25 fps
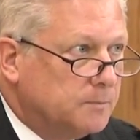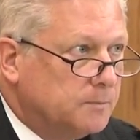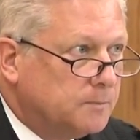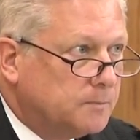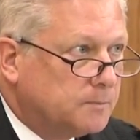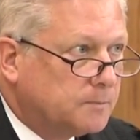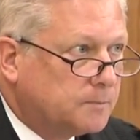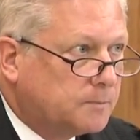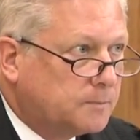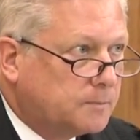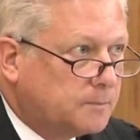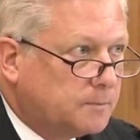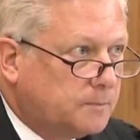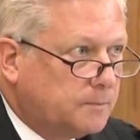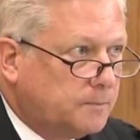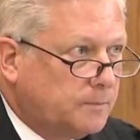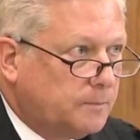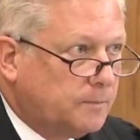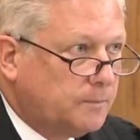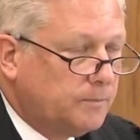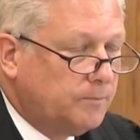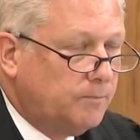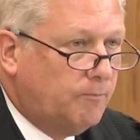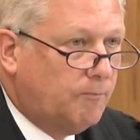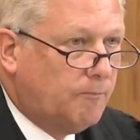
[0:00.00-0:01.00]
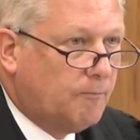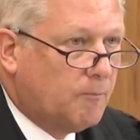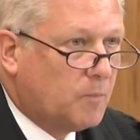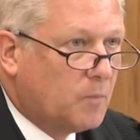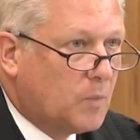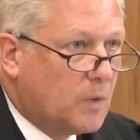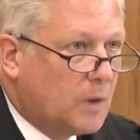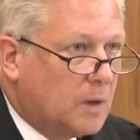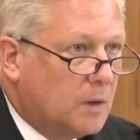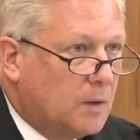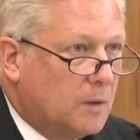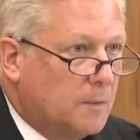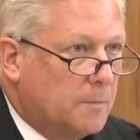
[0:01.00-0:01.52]
Um,
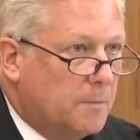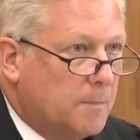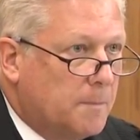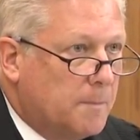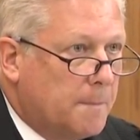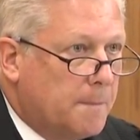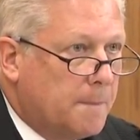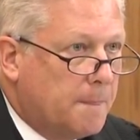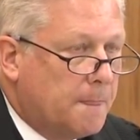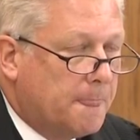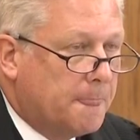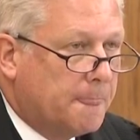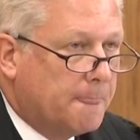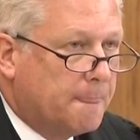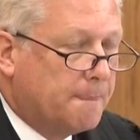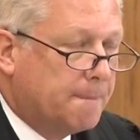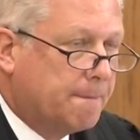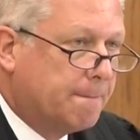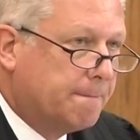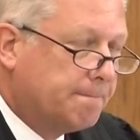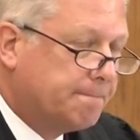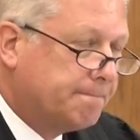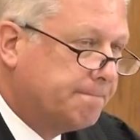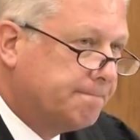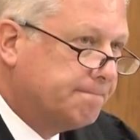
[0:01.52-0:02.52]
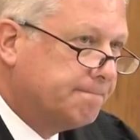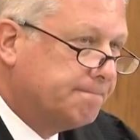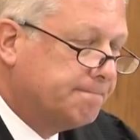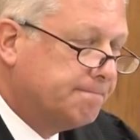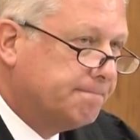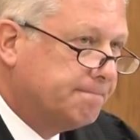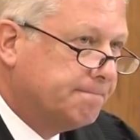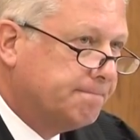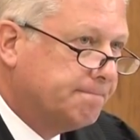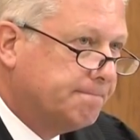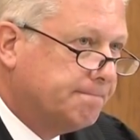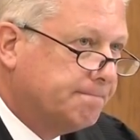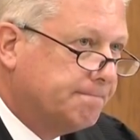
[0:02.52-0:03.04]
I want to make sure that the,
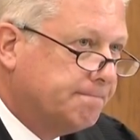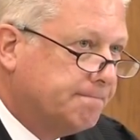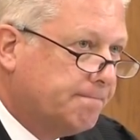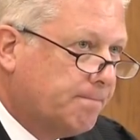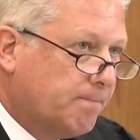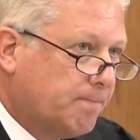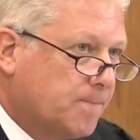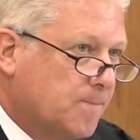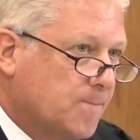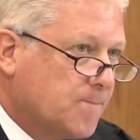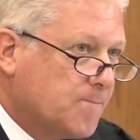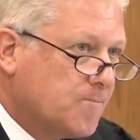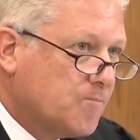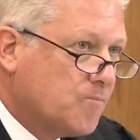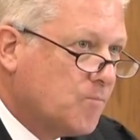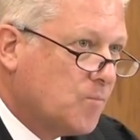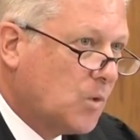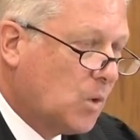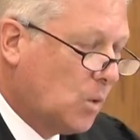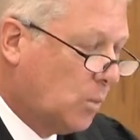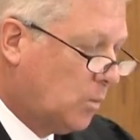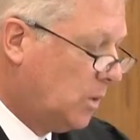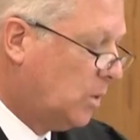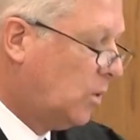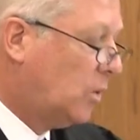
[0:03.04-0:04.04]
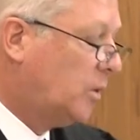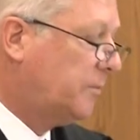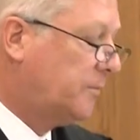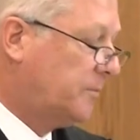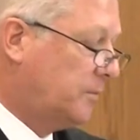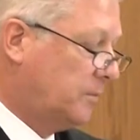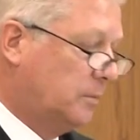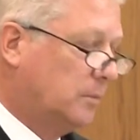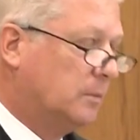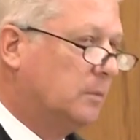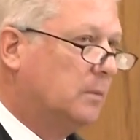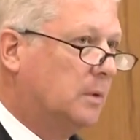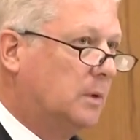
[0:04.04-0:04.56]
well, we get out the record well,
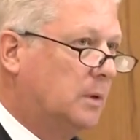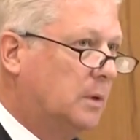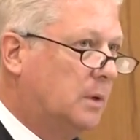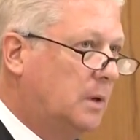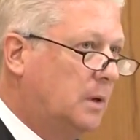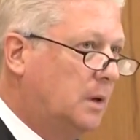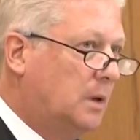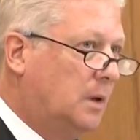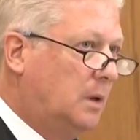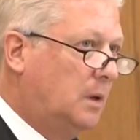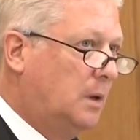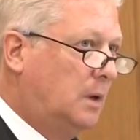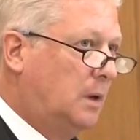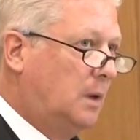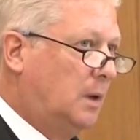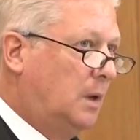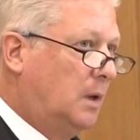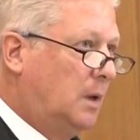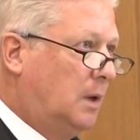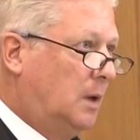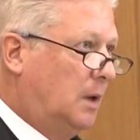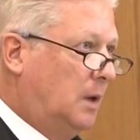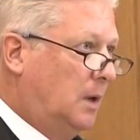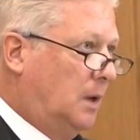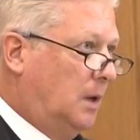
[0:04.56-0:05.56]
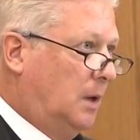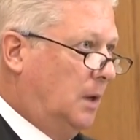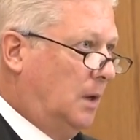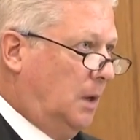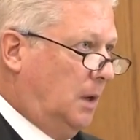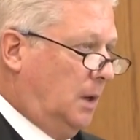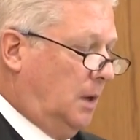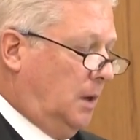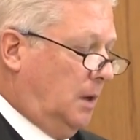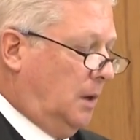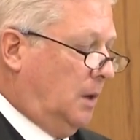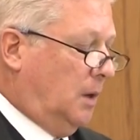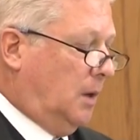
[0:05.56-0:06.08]
the journal entry, the forfeiture of the
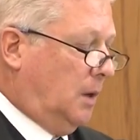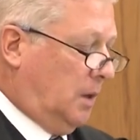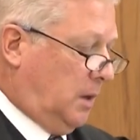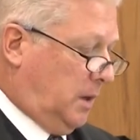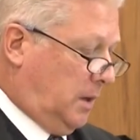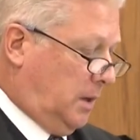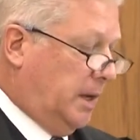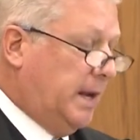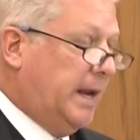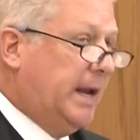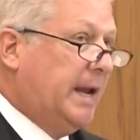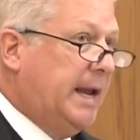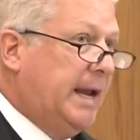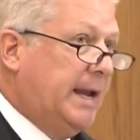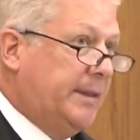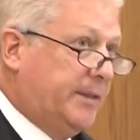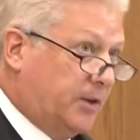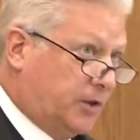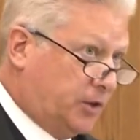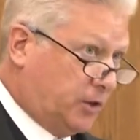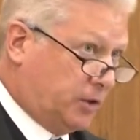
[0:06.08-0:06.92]
boat to the Division and the,